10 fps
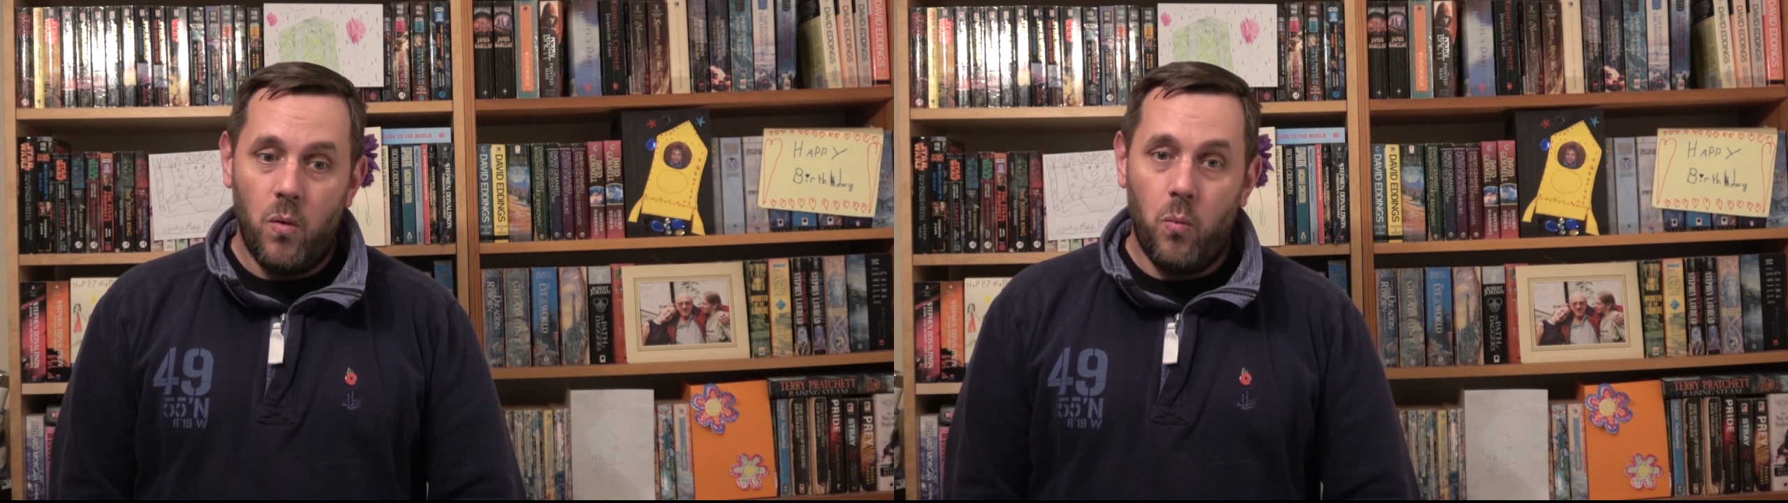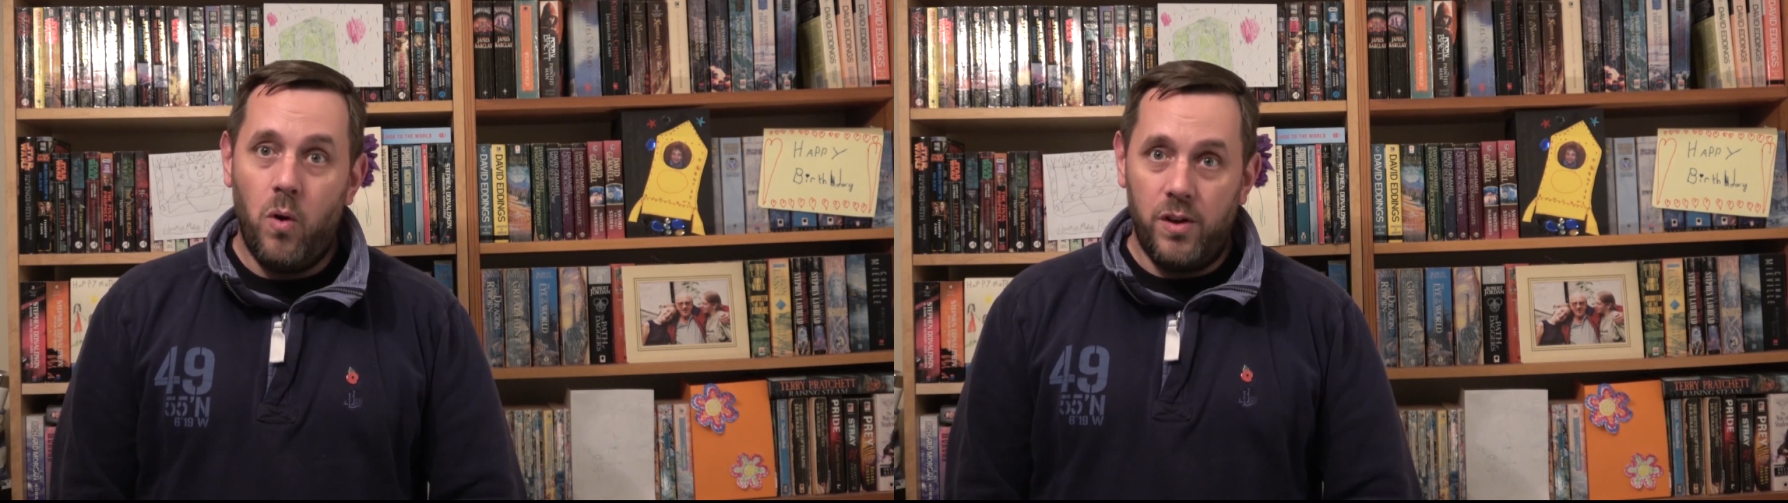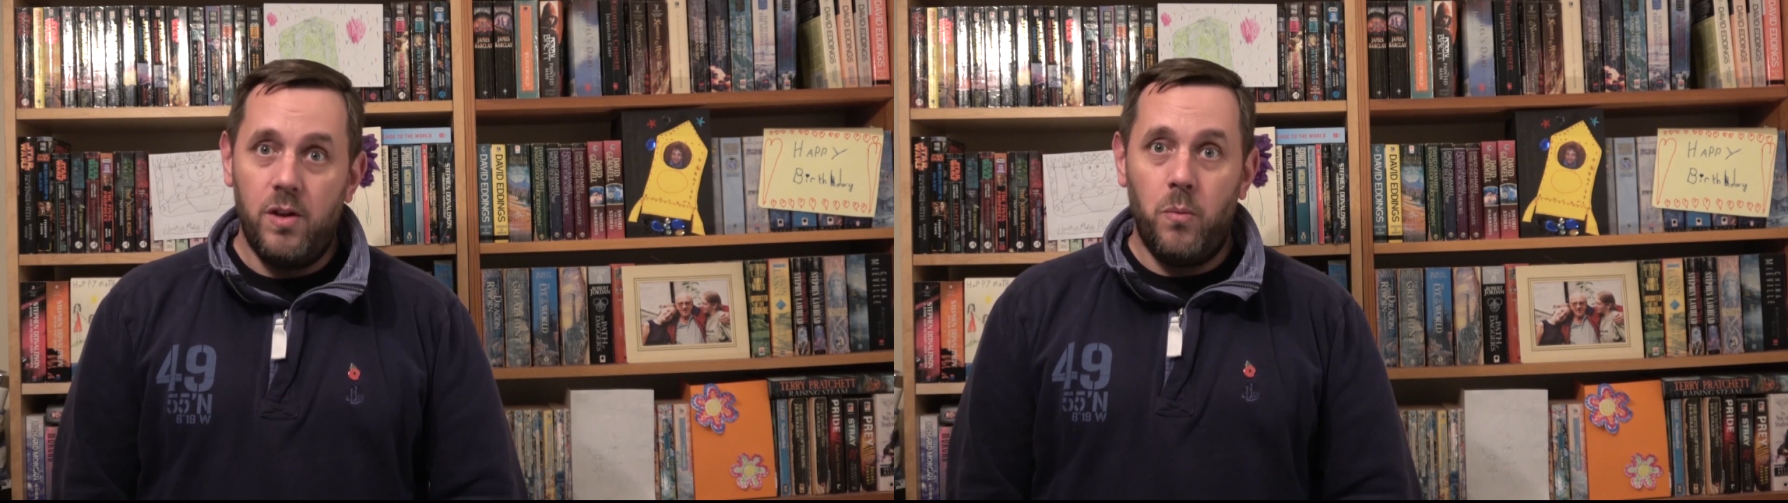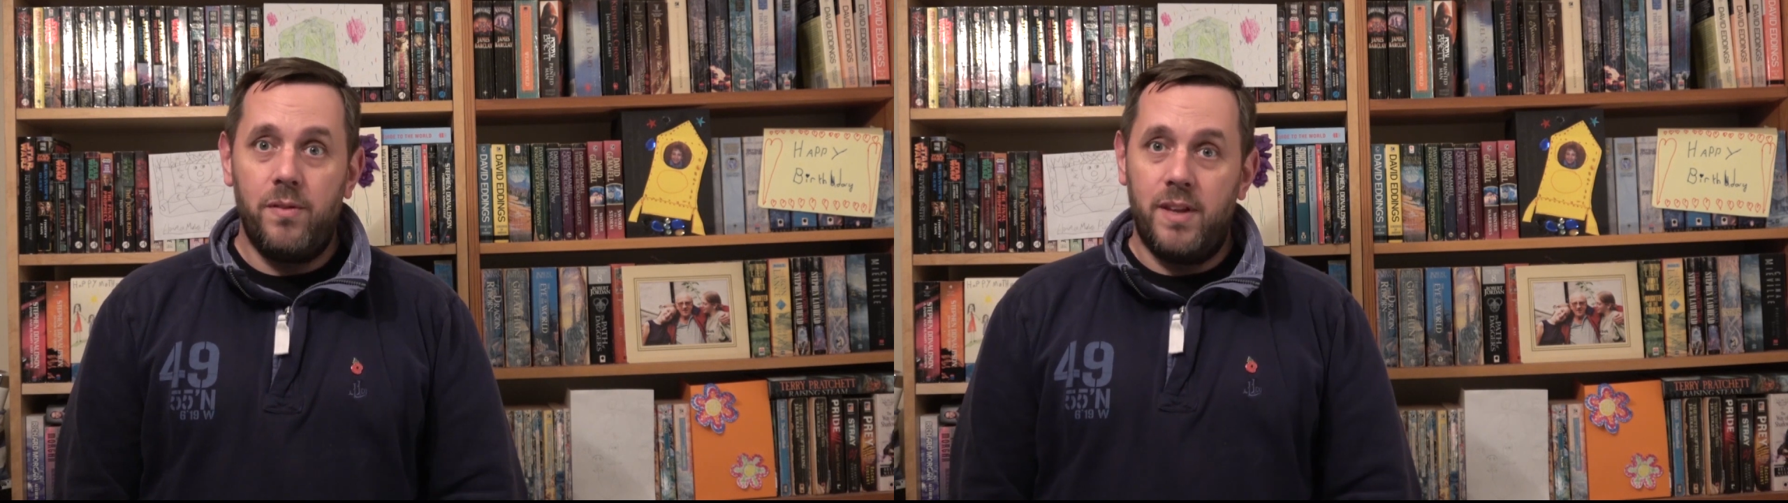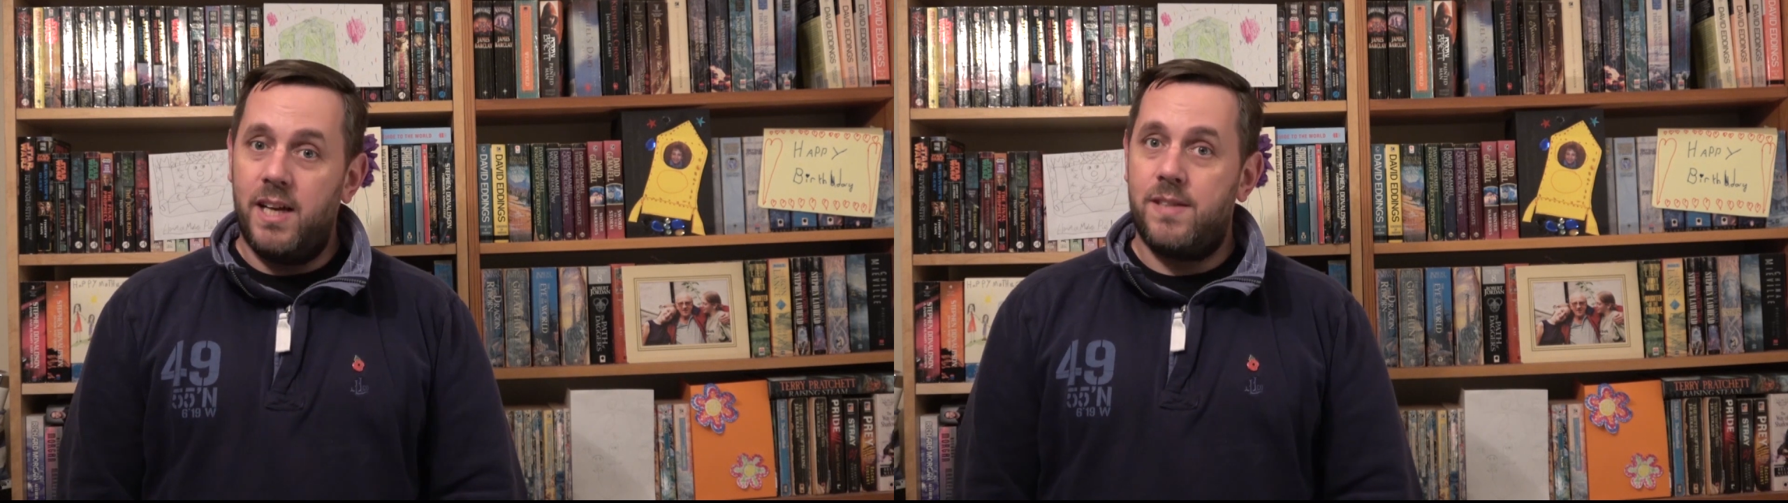what you
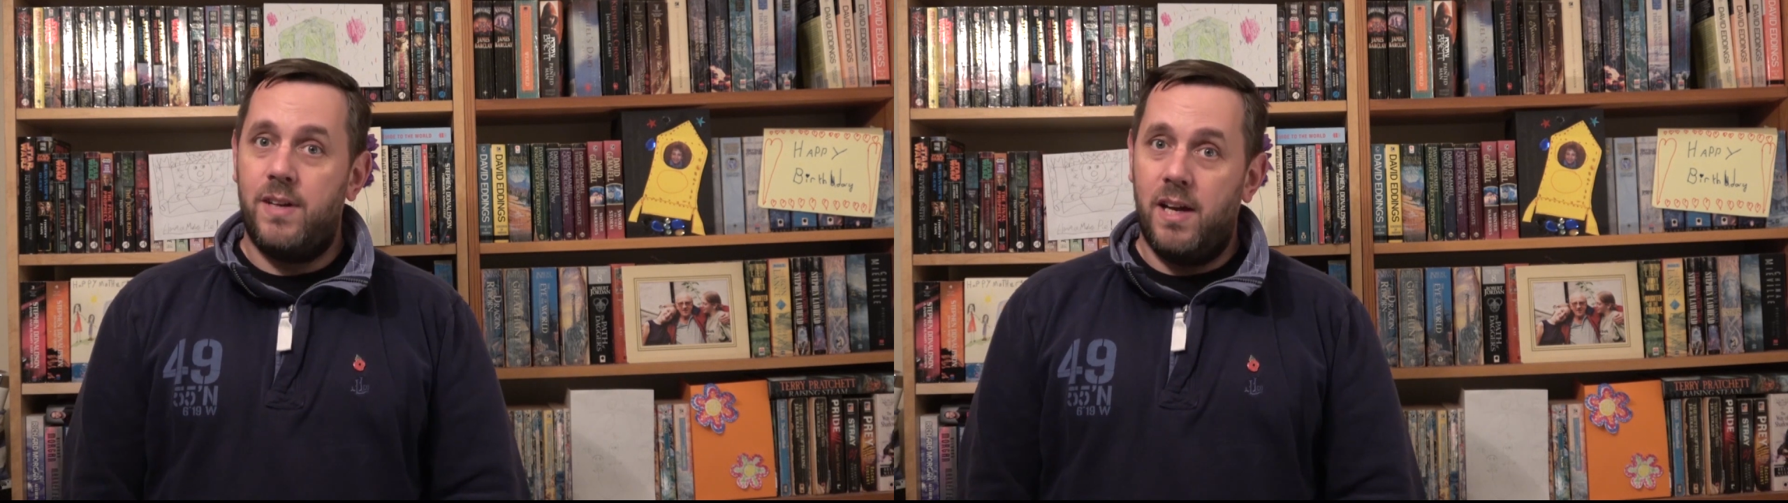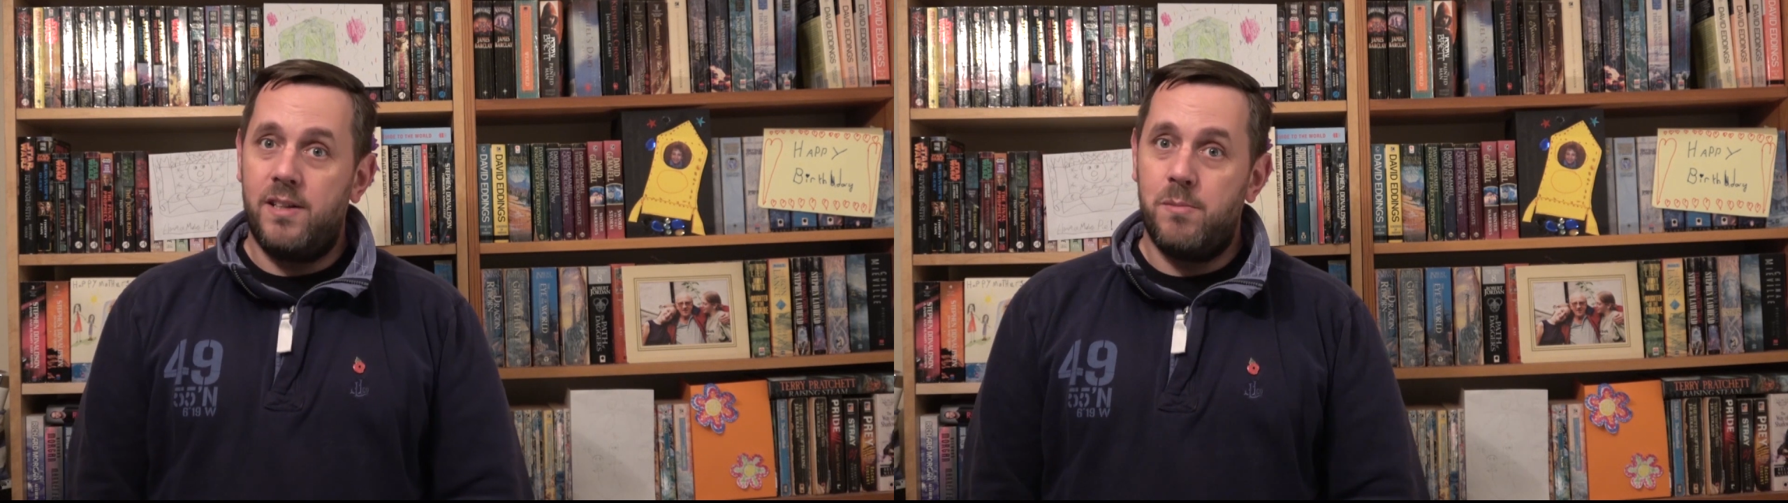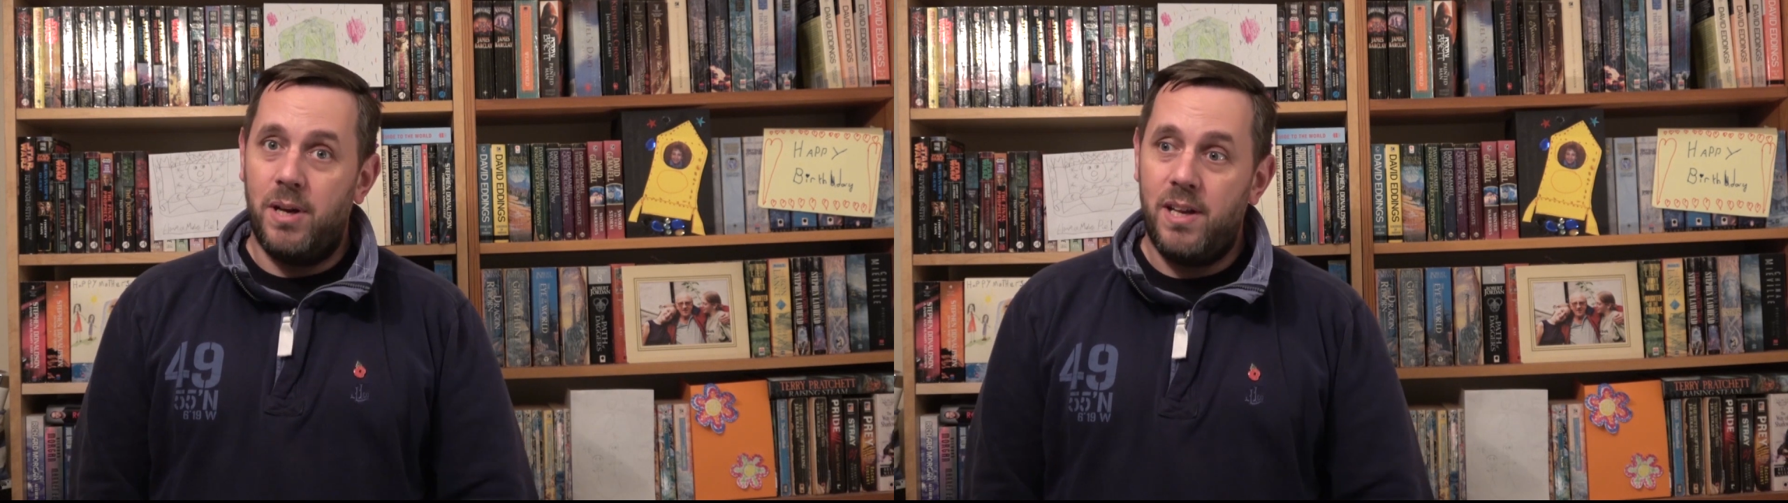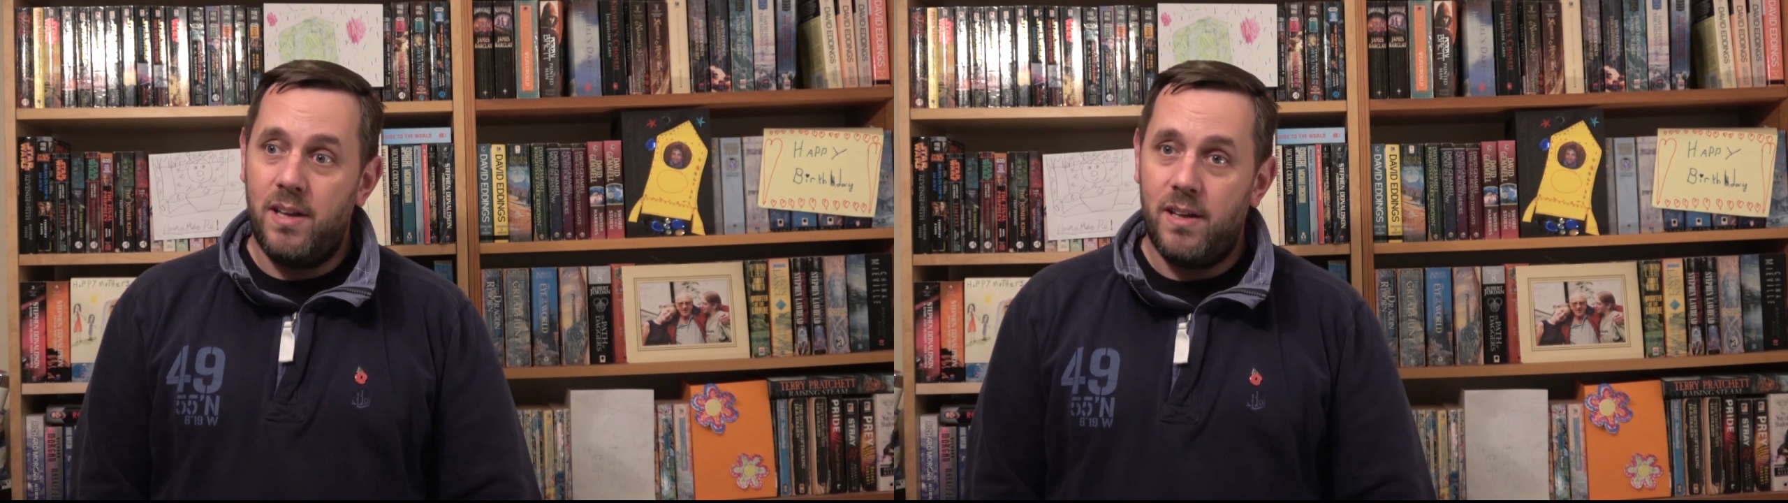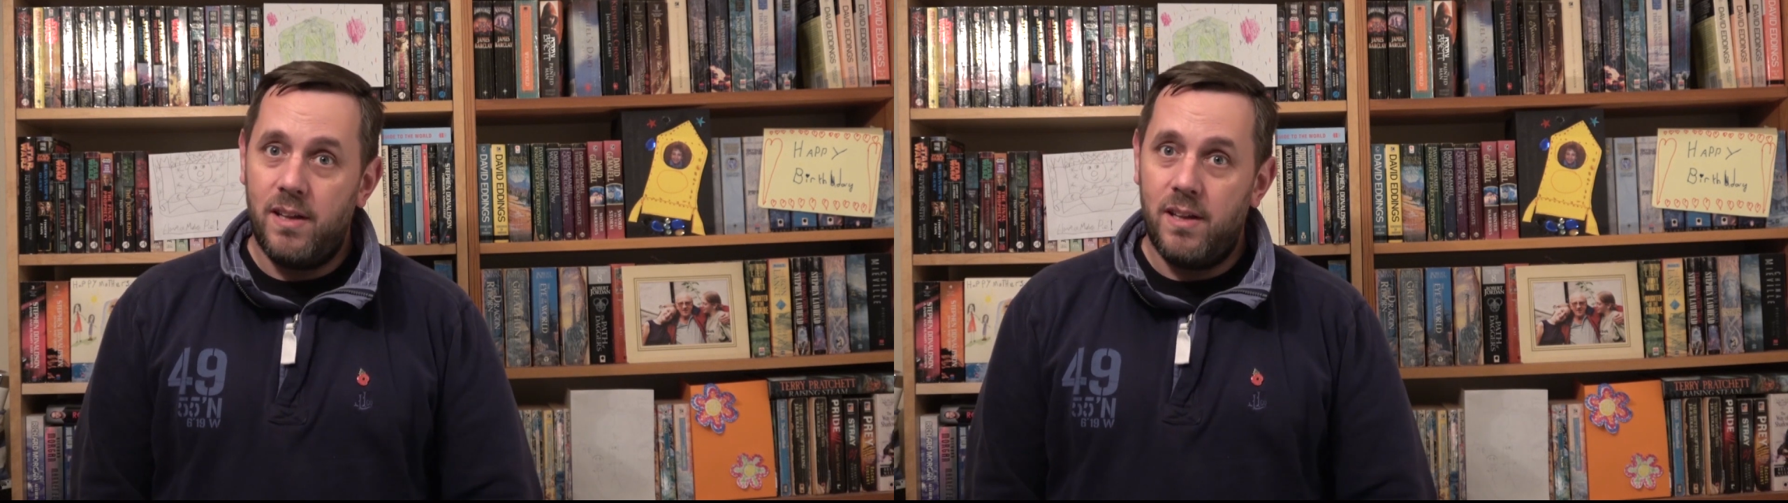want the next video to be.